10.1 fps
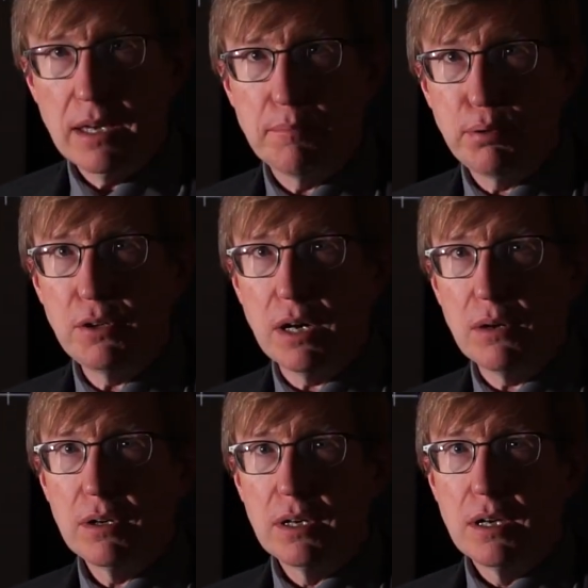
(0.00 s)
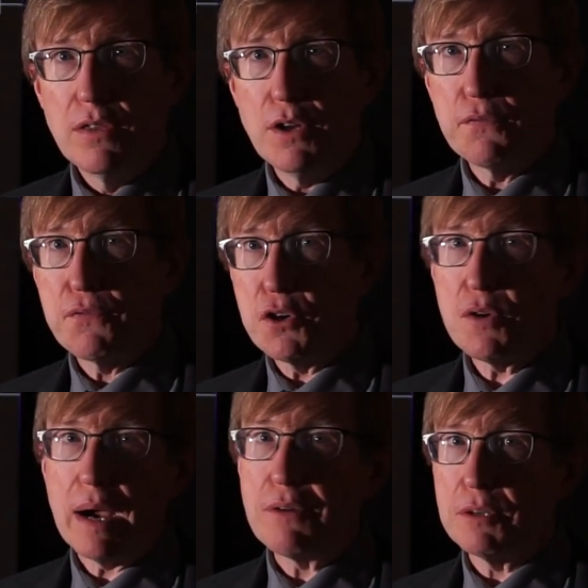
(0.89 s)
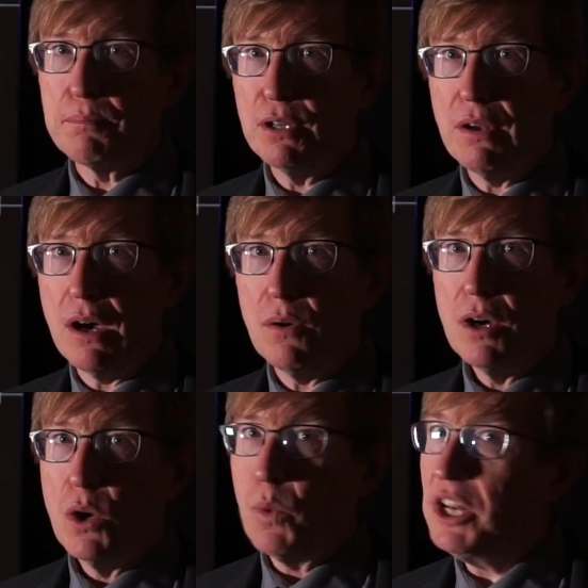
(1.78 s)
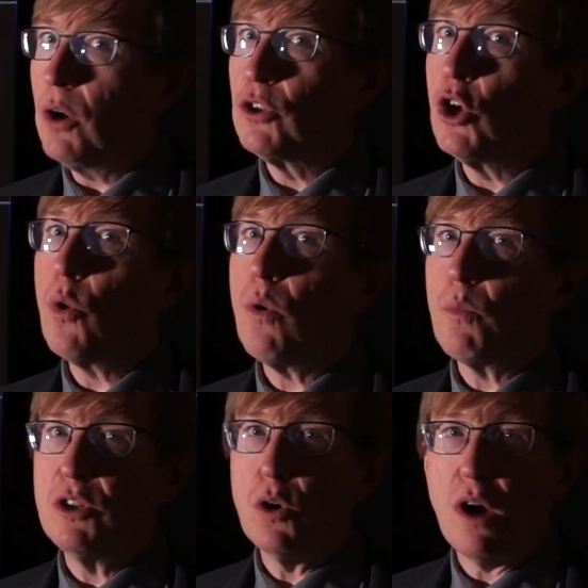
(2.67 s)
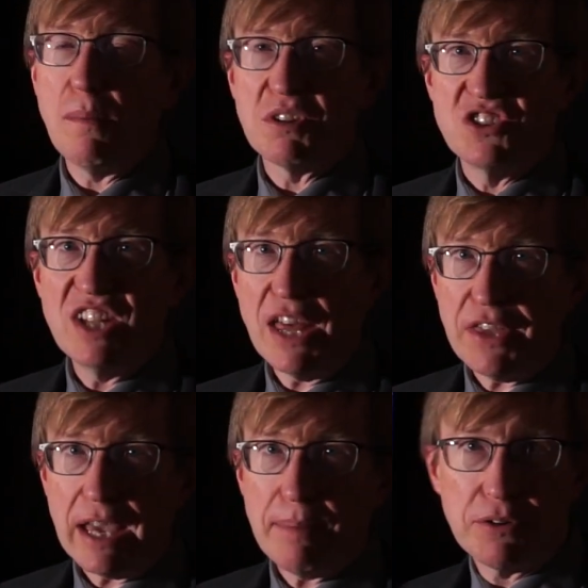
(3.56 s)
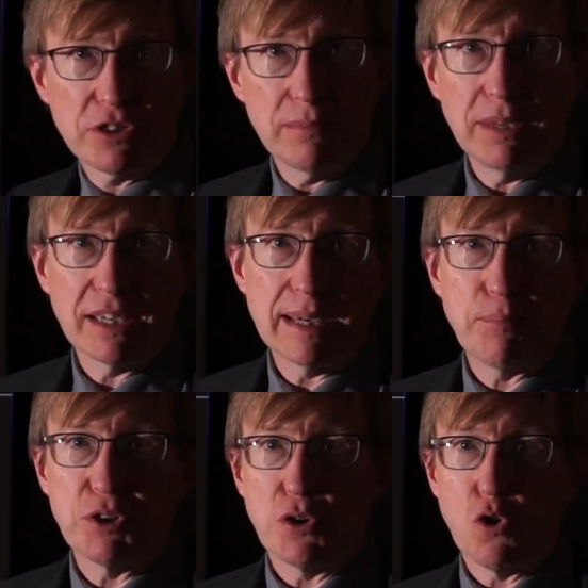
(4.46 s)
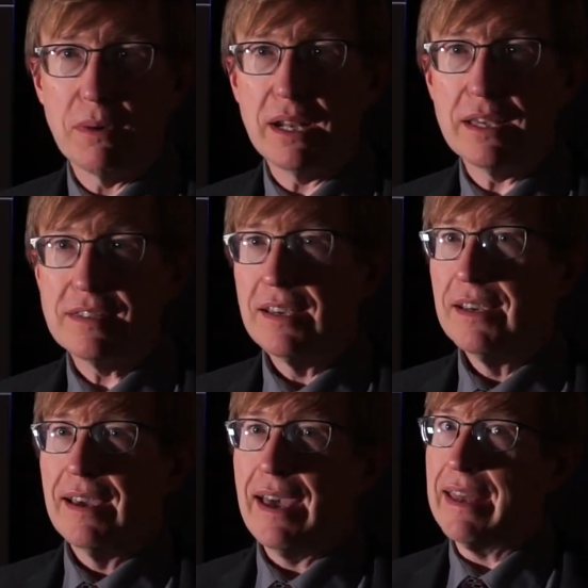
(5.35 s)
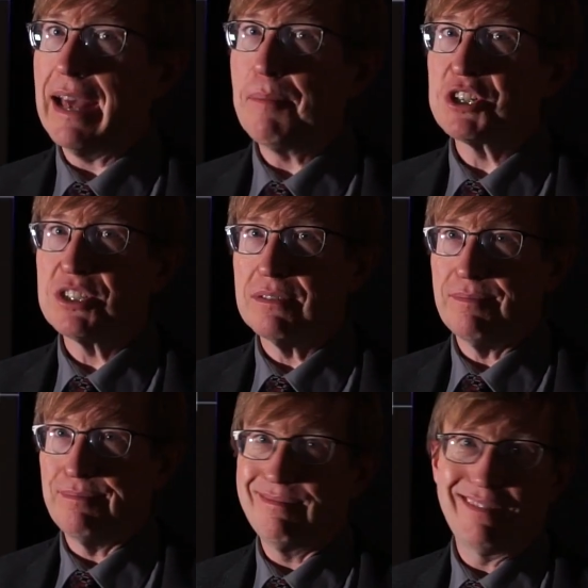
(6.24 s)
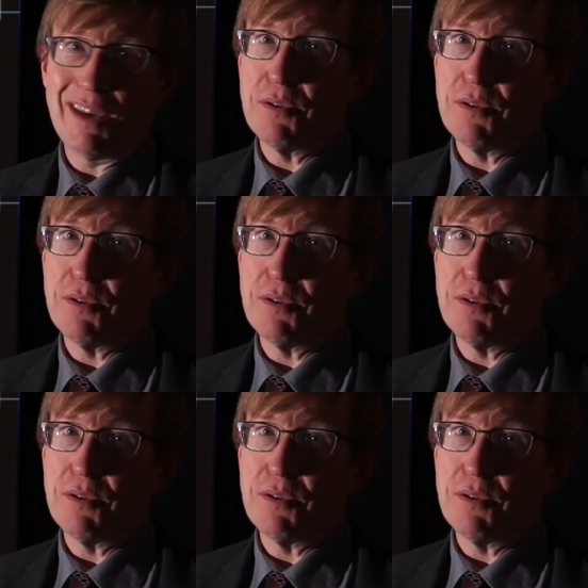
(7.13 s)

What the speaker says: Pluto. They're further out than Pluto. We know almost nothing about them except what their orbit is and how much they